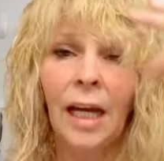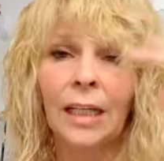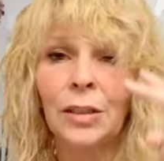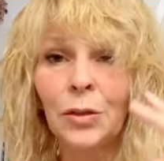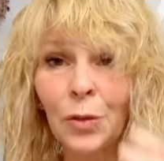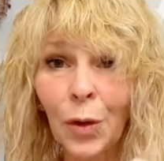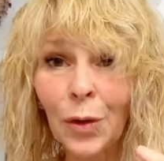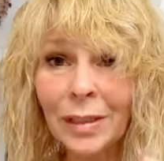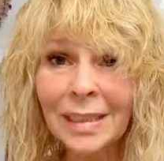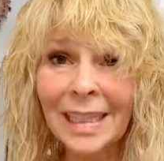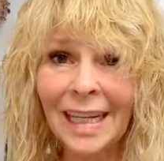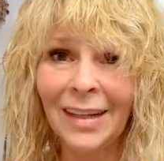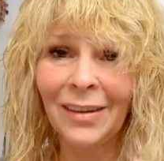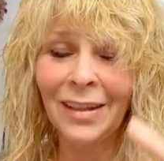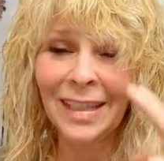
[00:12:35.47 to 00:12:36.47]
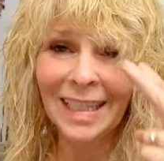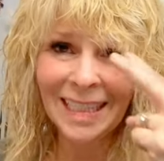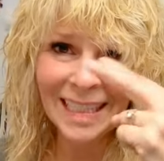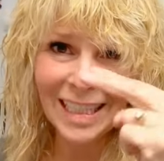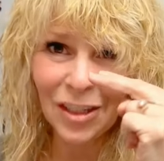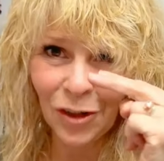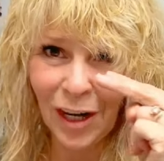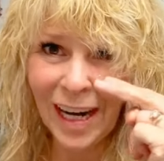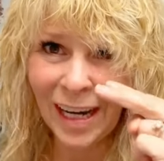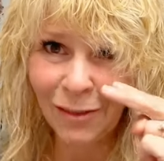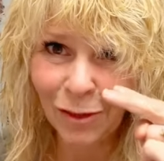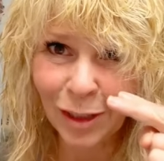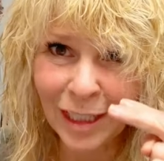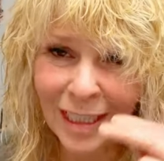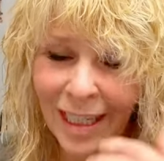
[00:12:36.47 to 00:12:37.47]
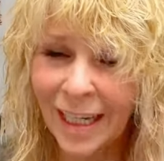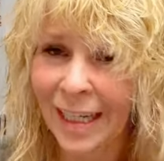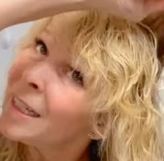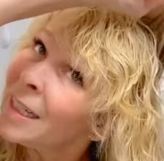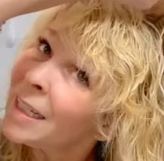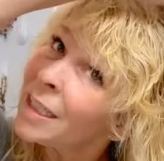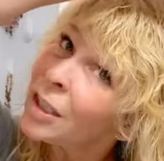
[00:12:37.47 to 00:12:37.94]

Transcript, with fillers: As long as that is in your hand really tight.